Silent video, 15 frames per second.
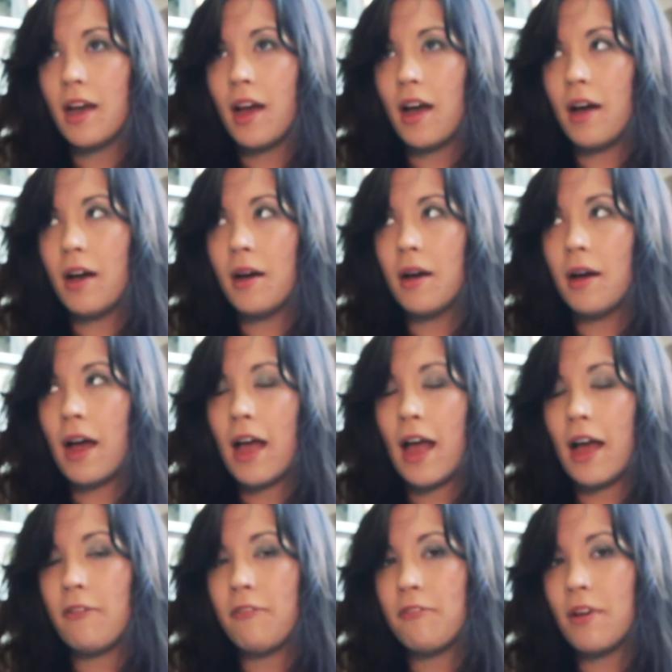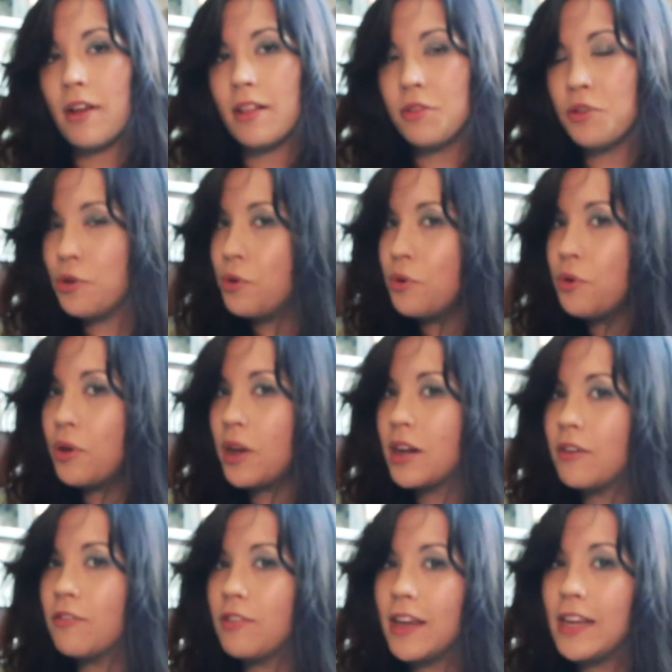have a new
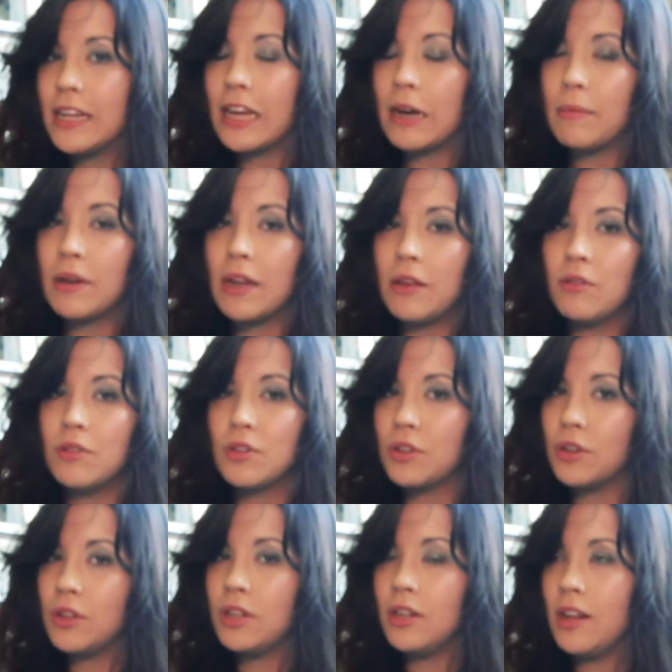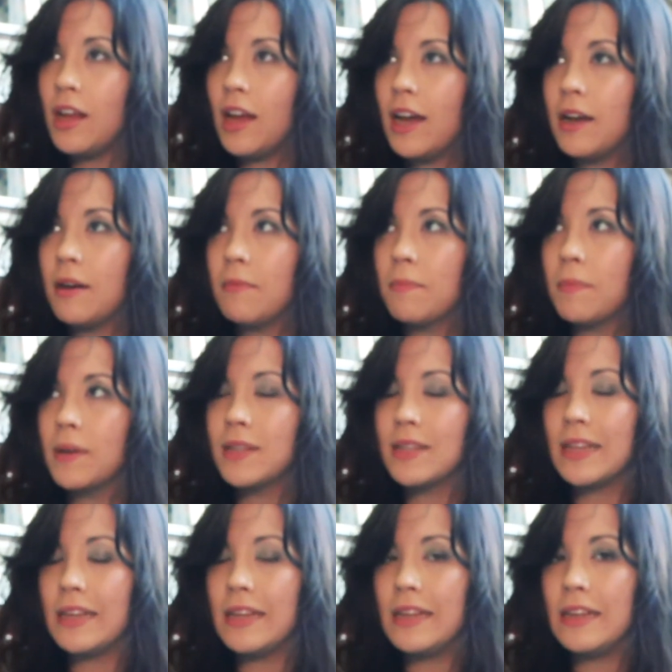kind of line coming out soon. But
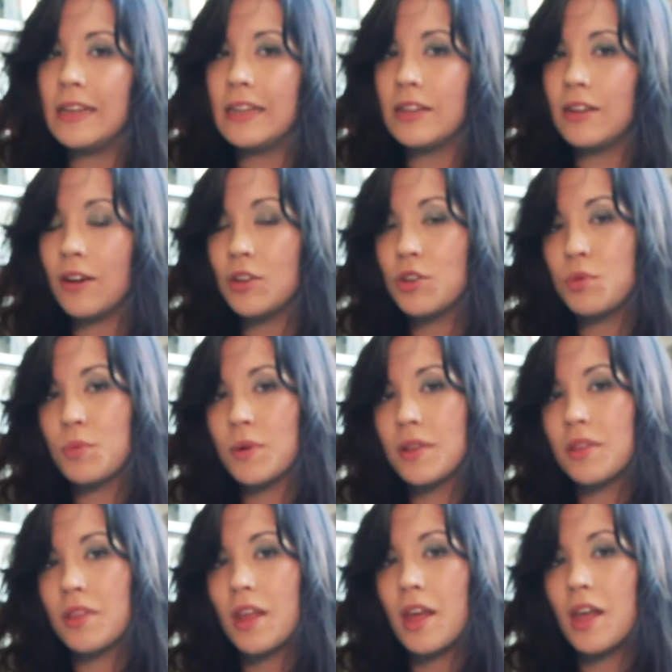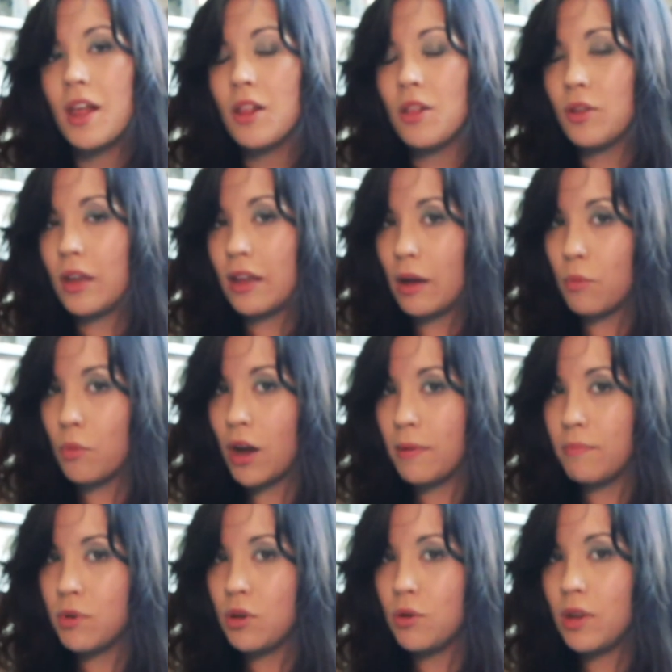stay in touch with looking at what
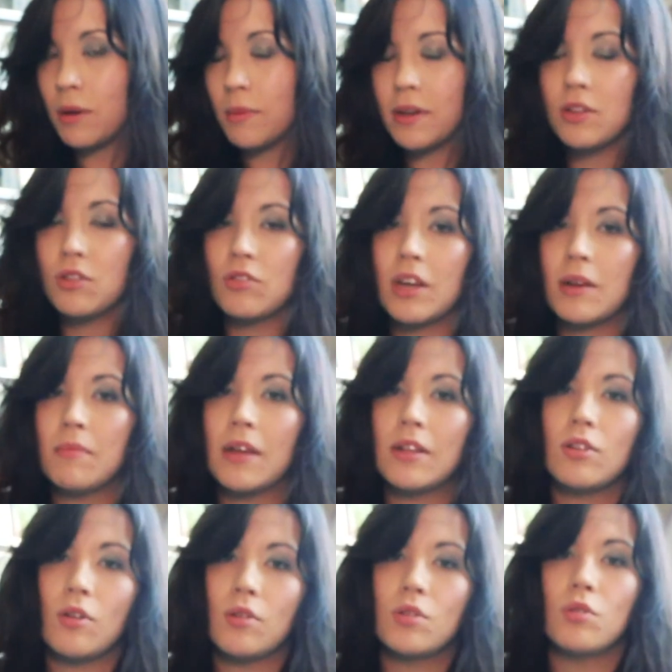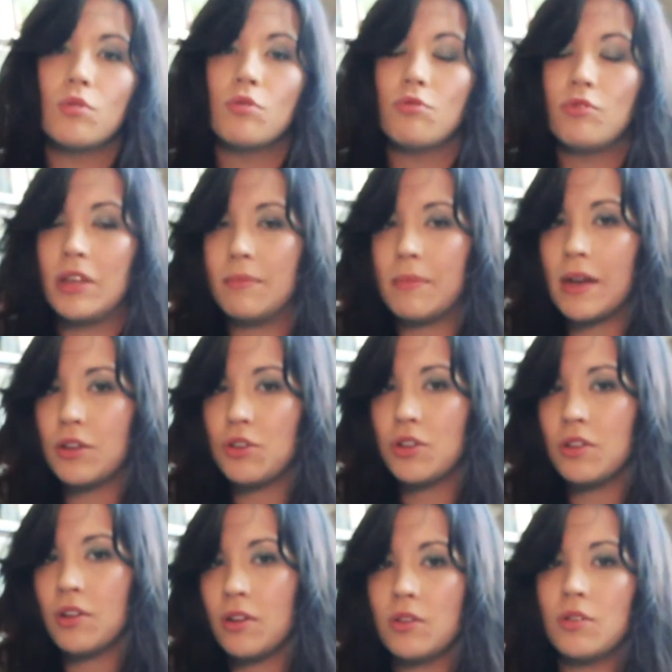I'm doing. My Instagram, that's also
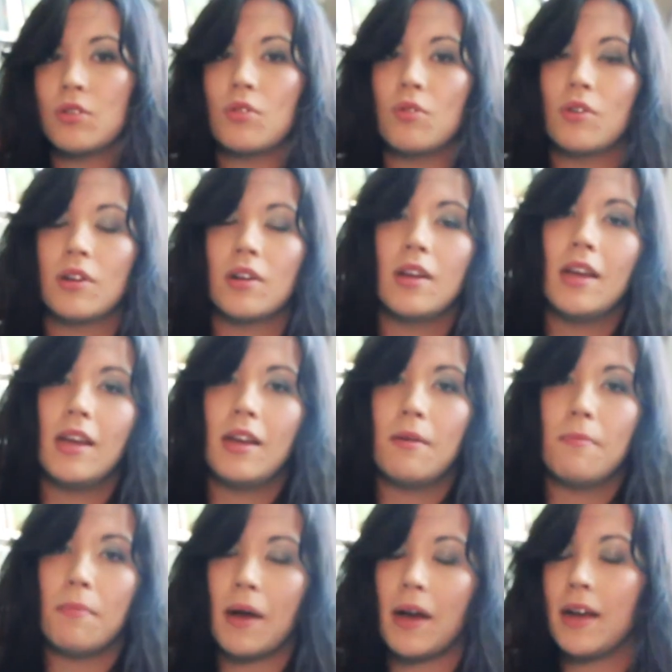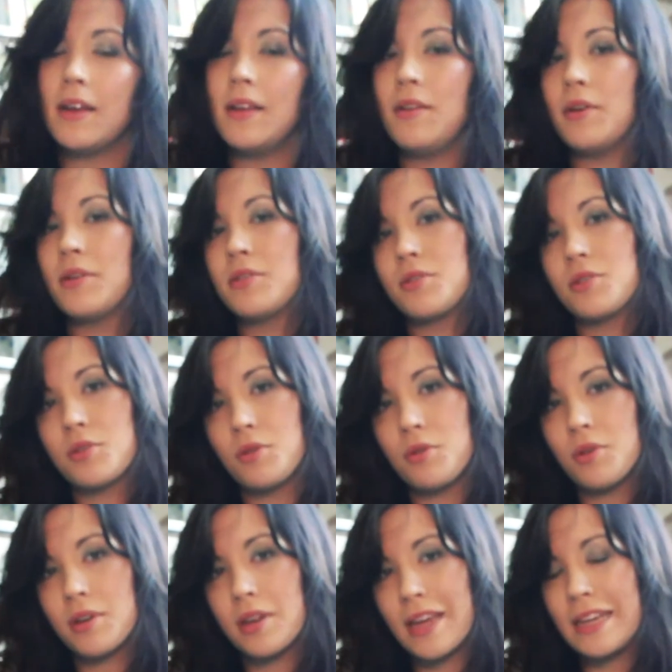reimagine_,
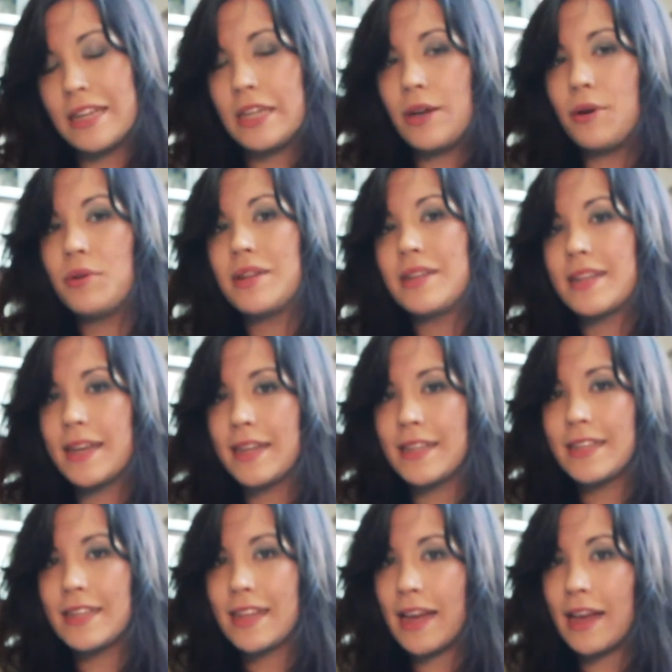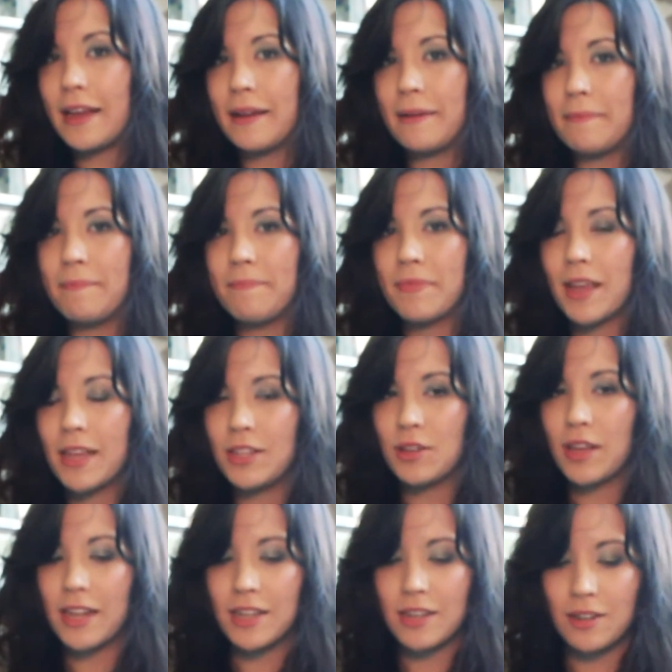by_KTO Designs, and you
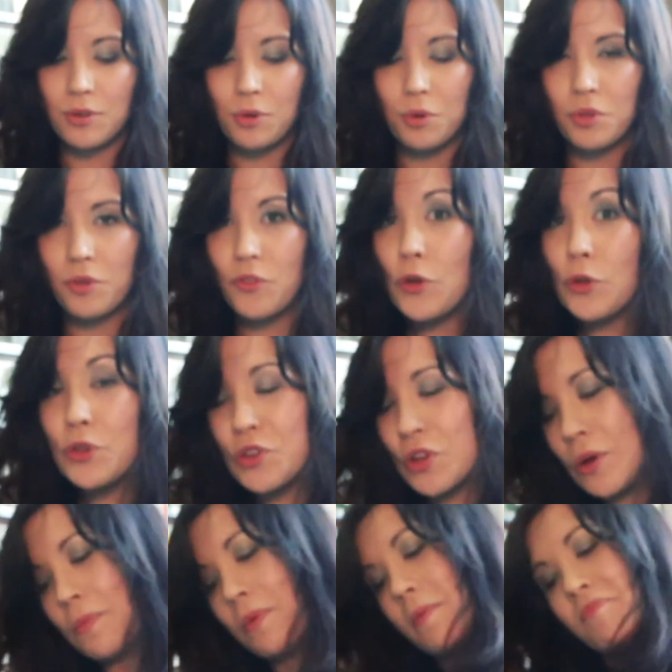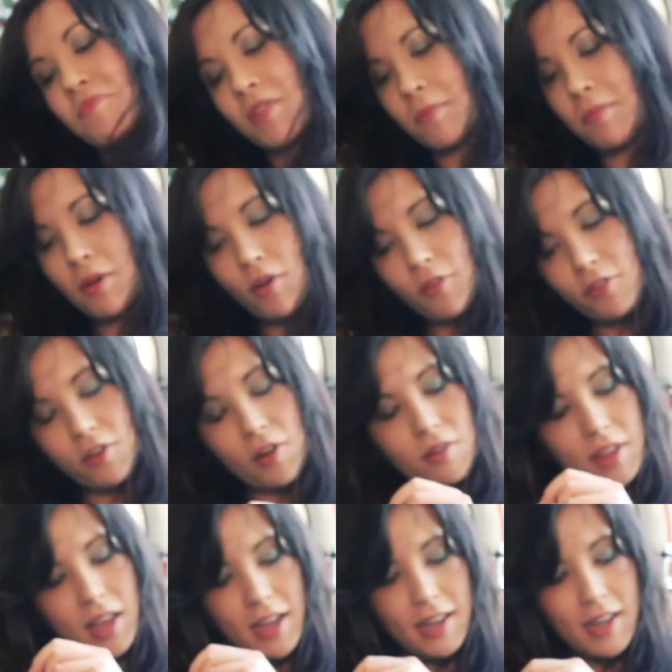get to know the full scoop. But
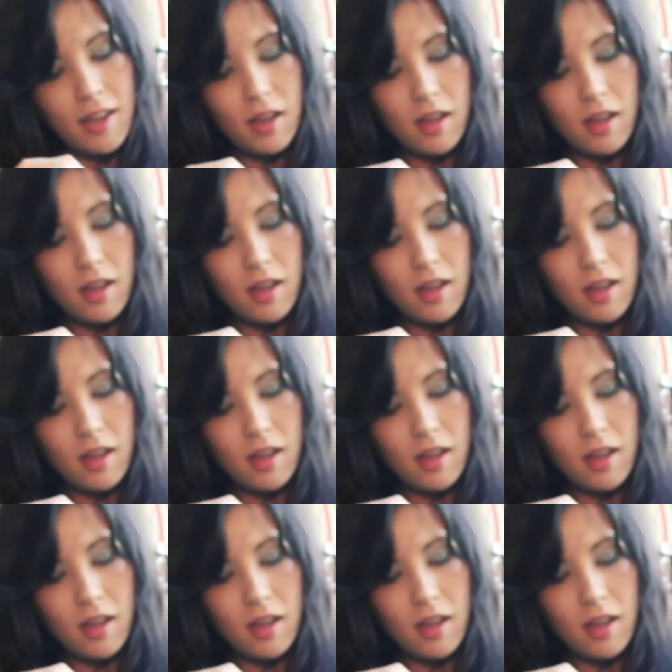overall, yeah,